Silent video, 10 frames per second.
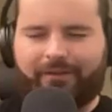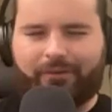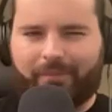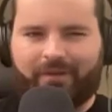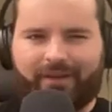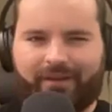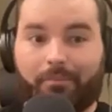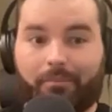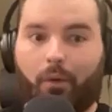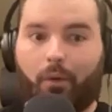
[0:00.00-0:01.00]
I
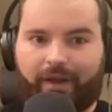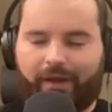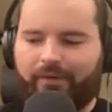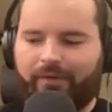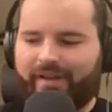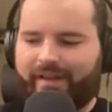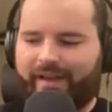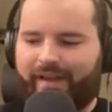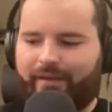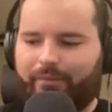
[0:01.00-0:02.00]
believe, Borneo,
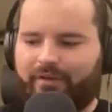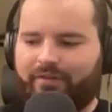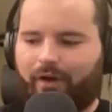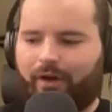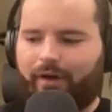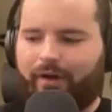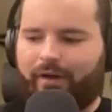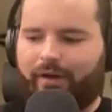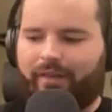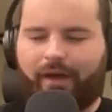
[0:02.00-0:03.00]
and he was
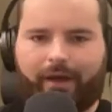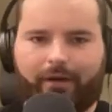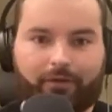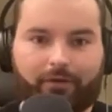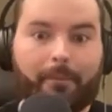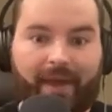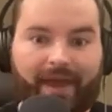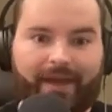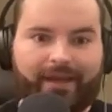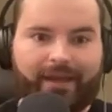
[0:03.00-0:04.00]
on the hunt for a
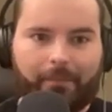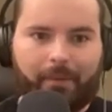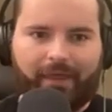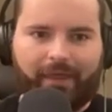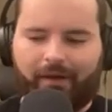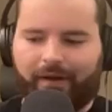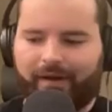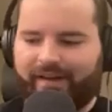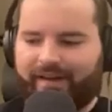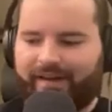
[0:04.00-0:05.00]
man-eating python.
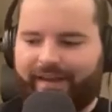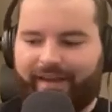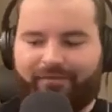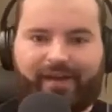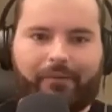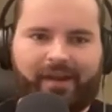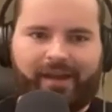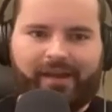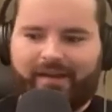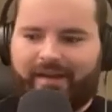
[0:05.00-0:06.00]
He found
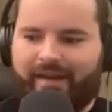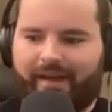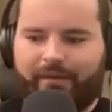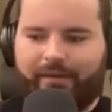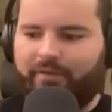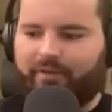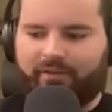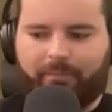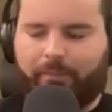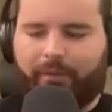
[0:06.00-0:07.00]
it, and it was
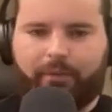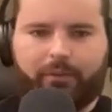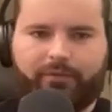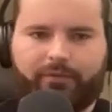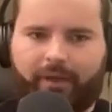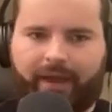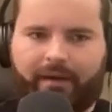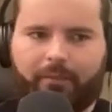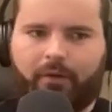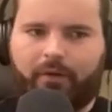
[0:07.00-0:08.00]
just beautiful
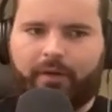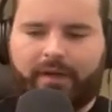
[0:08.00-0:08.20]
animal,